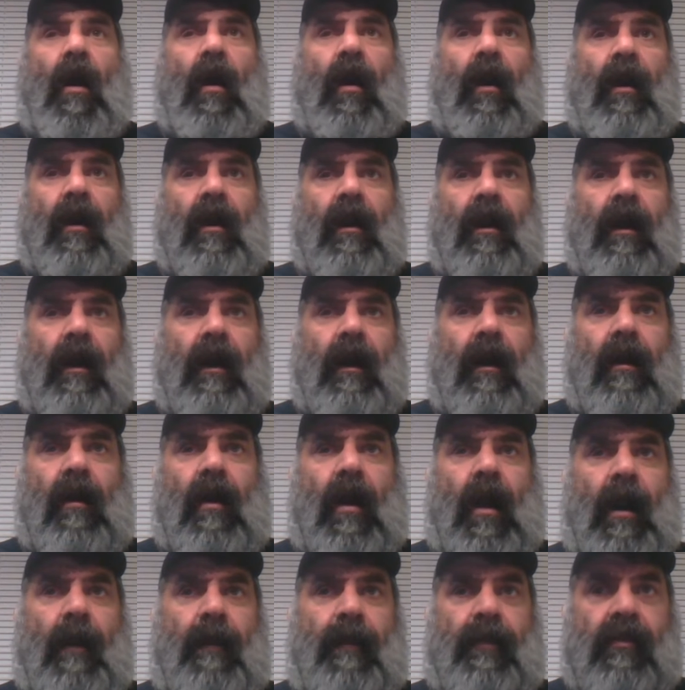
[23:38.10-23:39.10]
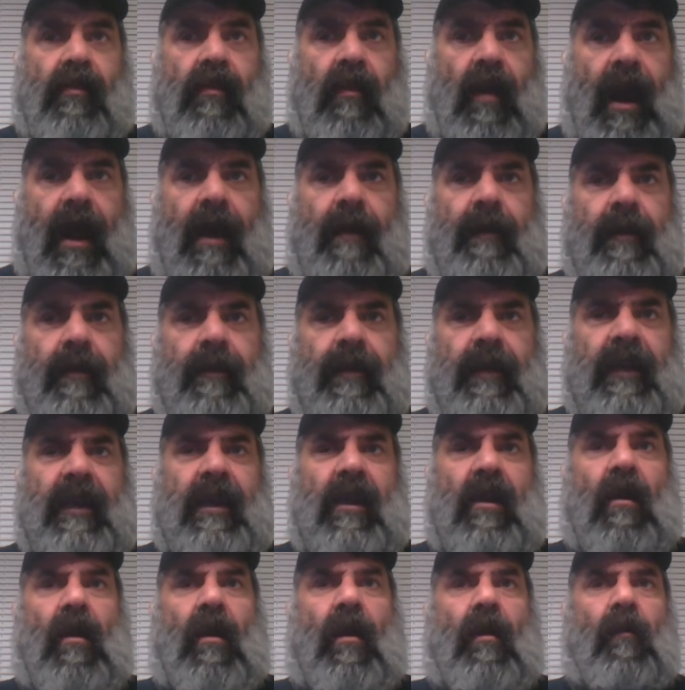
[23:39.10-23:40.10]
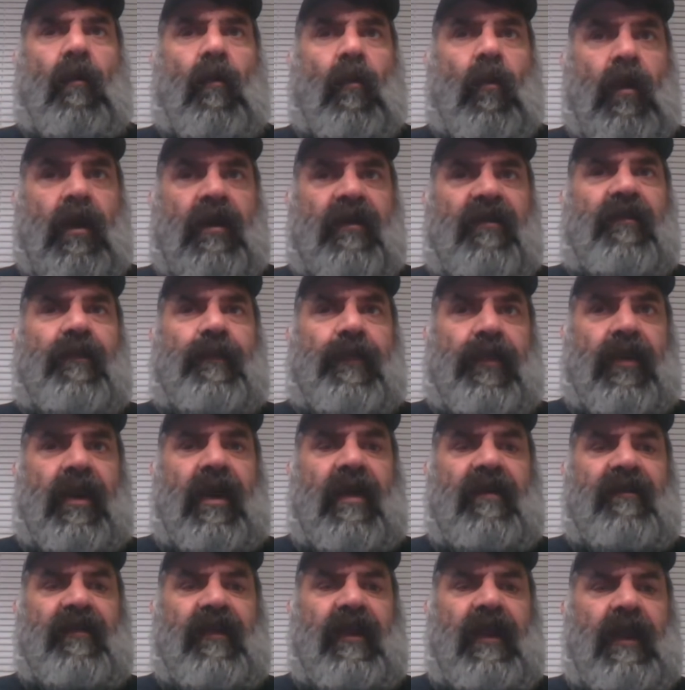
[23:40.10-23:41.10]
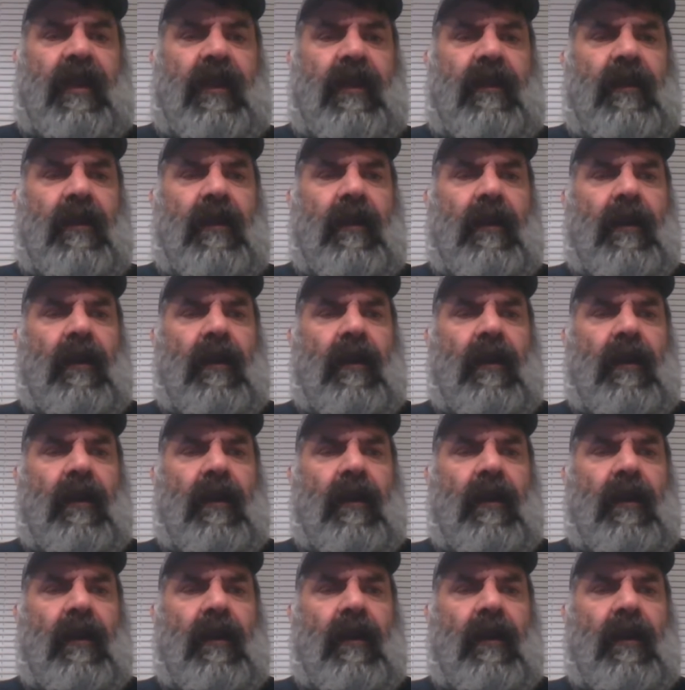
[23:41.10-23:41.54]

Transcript: Our are probably our worst president,